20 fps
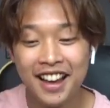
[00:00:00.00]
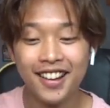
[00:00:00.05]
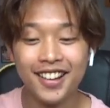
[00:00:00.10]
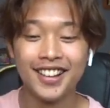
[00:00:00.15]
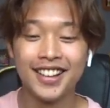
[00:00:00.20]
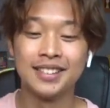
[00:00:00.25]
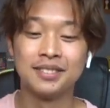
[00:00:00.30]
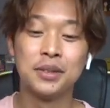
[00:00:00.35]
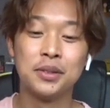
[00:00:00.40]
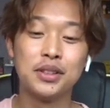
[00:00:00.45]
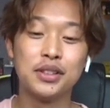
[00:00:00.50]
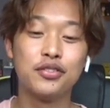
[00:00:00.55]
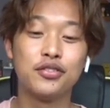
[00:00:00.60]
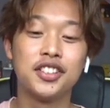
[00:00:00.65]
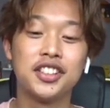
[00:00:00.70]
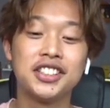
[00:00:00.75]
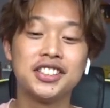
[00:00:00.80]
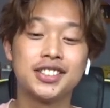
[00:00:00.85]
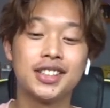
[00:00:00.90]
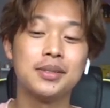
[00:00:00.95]
I remember the
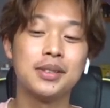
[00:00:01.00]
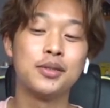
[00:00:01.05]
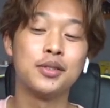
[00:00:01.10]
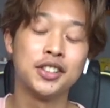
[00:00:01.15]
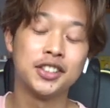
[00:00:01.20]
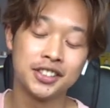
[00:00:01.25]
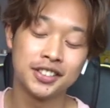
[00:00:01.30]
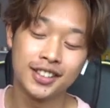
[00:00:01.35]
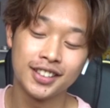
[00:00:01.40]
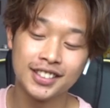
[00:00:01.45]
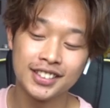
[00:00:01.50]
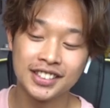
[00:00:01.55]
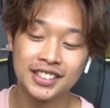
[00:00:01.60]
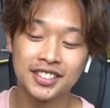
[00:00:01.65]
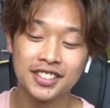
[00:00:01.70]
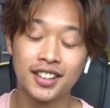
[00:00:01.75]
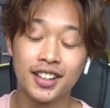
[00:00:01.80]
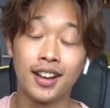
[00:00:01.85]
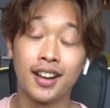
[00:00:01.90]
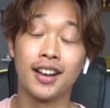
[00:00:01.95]
first time I watched this, I
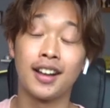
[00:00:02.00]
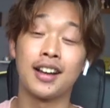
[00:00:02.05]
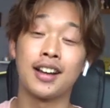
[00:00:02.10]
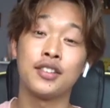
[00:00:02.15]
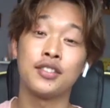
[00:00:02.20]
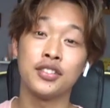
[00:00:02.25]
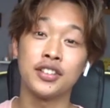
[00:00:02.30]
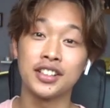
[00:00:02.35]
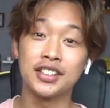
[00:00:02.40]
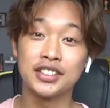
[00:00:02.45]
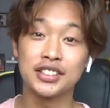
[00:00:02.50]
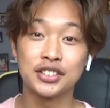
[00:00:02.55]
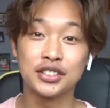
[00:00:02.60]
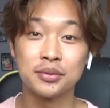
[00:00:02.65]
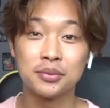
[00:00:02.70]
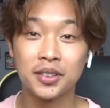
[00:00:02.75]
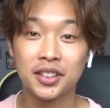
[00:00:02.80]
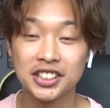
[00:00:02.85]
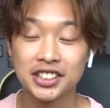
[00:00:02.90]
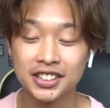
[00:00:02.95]
started laughing so
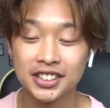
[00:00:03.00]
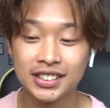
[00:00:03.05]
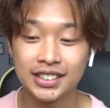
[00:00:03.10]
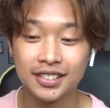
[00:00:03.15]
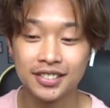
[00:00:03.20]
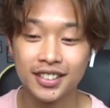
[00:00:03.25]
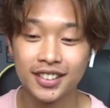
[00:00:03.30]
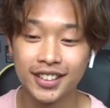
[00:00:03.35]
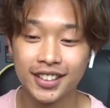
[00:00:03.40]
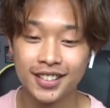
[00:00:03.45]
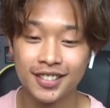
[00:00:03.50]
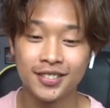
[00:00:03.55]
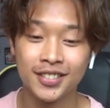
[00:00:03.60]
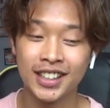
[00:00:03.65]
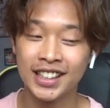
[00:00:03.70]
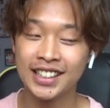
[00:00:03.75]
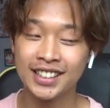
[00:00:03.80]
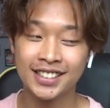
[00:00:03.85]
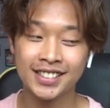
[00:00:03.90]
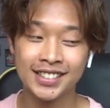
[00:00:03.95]
much because they were like, why
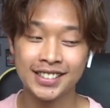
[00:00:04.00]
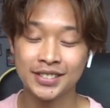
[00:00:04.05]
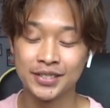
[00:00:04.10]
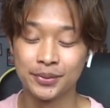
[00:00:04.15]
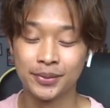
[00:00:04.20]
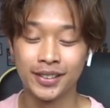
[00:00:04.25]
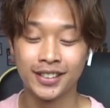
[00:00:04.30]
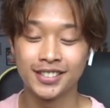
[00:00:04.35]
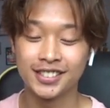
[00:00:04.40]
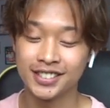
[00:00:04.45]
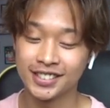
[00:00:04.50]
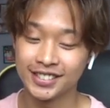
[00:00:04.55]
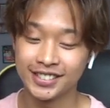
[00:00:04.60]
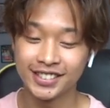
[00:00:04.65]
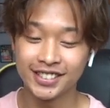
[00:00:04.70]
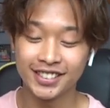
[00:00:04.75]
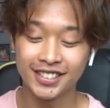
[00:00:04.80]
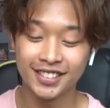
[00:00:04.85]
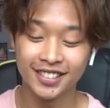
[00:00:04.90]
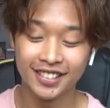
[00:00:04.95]
did that with
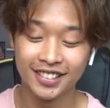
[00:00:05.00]
branches?